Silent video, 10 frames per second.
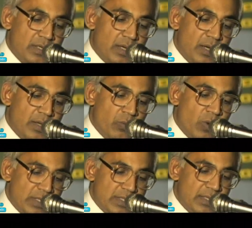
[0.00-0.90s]
and
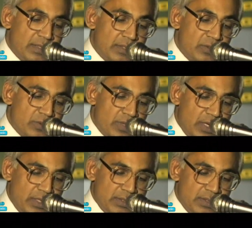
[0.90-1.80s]
Reproductive
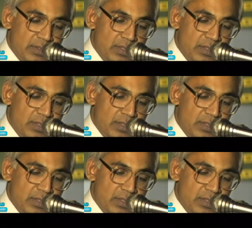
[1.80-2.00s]
Sciences